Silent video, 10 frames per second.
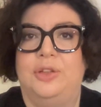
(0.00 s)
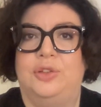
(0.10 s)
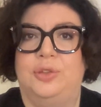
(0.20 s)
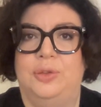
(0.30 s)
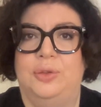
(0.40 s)

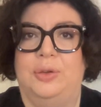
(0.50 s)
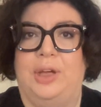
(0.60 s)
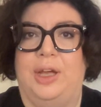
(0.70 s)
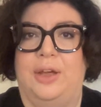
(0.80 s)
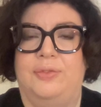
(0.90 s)
to
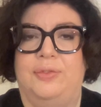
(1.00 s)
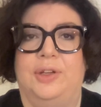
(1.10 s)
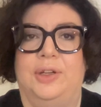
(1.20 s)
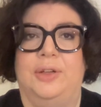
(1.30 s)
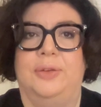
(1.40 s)
have
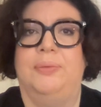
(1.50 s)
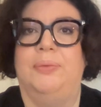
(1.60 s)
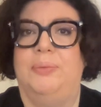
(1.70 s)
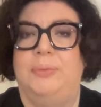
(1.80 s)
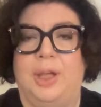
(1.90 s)

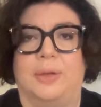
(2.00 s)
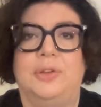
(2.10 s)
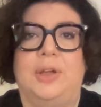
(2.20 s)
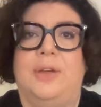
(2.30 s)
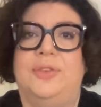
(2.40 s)

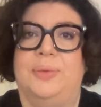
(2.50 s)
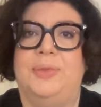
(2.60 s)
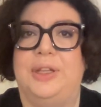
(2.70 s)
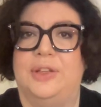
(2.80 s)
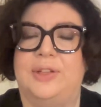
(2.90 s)
to have
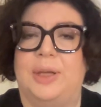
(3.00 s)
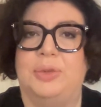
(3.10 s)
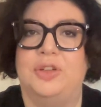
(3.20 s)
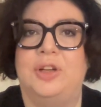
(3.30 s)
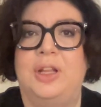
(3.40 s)
something
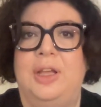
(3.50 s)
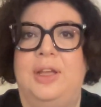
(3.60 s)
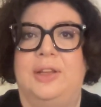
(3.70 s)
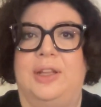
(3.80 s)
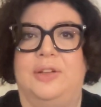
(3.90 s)
established
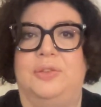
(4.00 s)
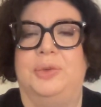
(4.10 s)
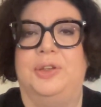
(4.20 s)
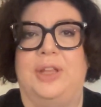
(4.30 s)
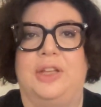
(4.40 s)
that
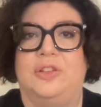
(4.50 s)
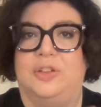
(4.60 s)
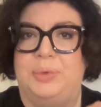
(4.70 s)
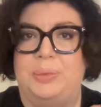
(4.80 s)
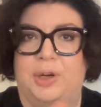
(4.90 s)
will then
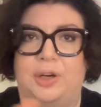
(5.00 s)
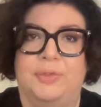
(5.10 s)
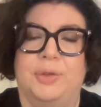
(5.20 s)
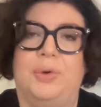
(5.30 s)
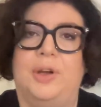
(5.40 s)
just be part
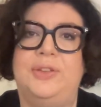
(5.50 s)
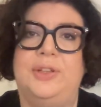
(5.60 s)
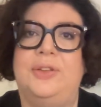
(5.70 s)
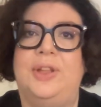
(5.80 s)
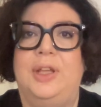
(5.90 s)
of the
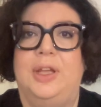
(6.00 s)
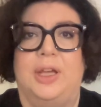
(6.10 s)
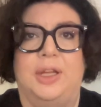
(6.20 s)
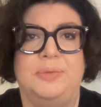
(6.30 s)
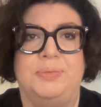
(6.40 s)
process
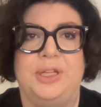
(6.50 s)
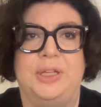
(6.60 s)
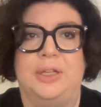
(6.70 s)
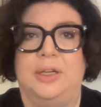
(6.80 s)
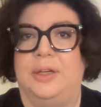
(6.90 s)
and
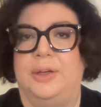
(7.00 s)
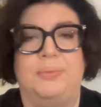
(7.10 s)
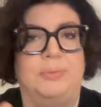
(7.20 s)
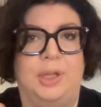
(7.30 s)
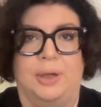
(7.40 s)
be
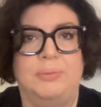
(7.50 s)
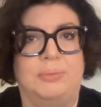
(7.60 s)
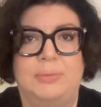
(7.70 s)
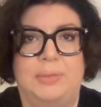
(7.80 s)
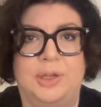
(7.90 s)
a
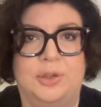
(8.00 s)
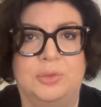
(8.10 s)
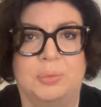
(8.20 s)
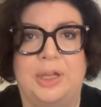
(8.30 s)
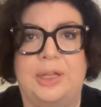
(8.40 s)
good
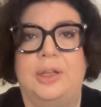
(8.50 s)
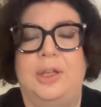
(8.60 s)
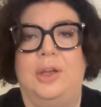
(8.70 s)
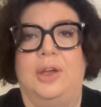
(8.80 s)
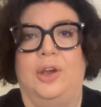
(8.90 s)
way
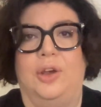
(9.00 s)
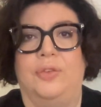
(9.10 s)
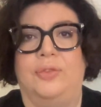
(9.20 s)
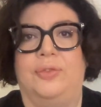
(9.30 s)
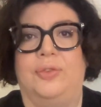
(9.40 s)

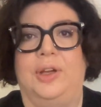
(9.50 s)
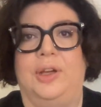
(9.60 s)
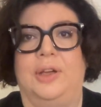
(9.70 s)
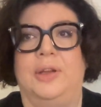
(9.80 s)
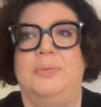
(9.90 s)
of
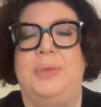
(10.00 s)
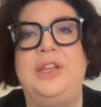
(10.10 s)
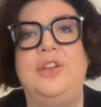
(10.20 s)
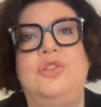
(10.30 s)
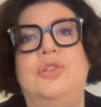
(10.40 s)

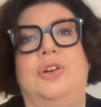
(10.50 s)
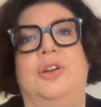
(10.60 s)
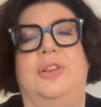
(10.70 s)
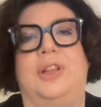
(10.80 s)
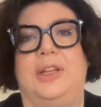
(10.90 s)
making
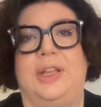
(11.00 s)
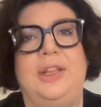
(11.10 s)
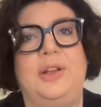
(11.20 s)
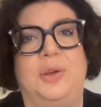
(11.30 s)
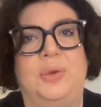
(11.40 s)
sure that
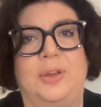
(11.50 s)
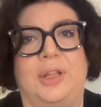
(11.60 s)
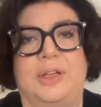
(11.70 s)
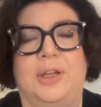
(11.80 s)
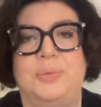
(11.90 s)
any loan
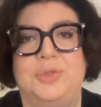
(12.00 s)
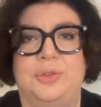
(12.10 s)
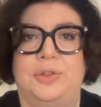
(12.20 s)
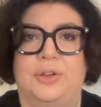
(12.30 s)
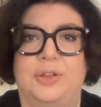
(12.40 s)
that comes
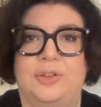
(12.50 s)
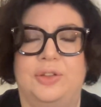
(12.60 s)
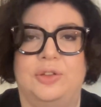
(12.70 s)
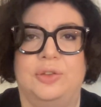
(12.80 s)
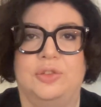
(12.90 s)
to your
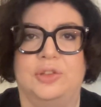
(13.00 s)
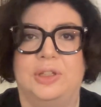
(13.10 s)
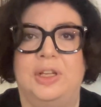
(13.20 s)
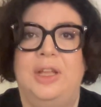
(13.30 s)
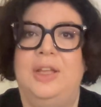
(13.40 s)

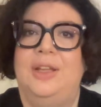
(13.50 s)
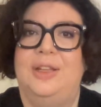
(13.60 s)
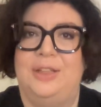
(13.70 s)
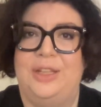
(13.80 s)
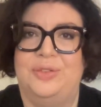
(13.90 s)
institution
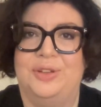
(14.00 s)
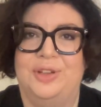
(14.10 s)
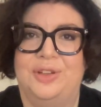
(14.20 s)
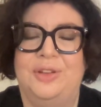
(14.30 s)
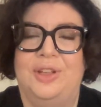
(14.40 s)
leaves in
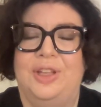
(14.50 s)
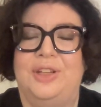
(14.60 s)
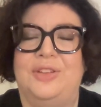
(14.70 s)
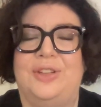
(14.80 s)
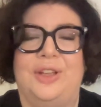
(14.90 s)

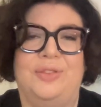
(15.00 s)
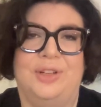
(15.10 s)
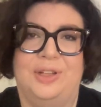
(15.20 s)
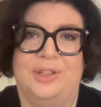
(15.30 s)
a safe and in a